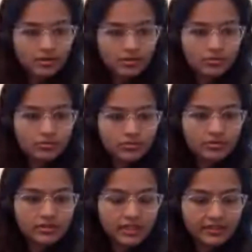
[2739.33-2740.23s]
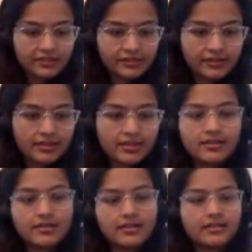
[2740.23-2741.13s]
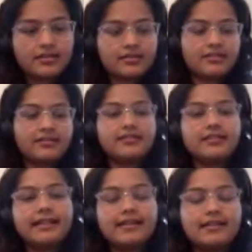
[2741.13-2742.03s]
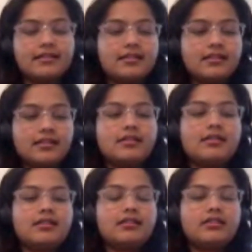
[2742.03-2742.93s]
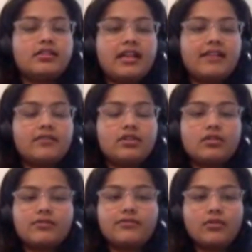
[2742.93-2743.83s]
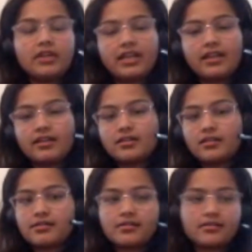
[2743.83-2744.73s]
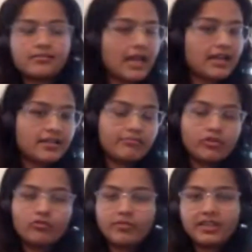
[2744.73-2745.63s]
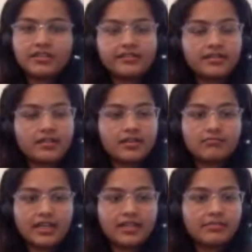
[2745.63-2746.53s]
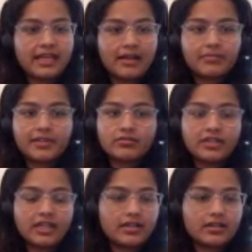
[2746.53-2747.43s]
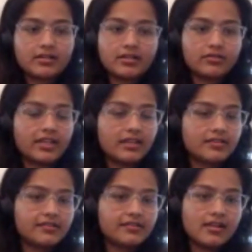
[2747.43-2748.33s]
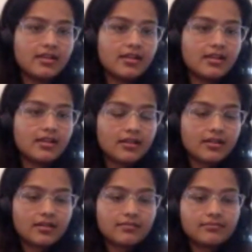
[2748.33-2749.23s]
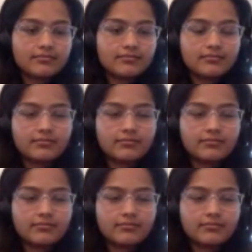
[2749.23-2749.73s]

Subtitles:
So that's the link. You can have a look, fork it, add improvements. I'll be happy to take new things. Yeah.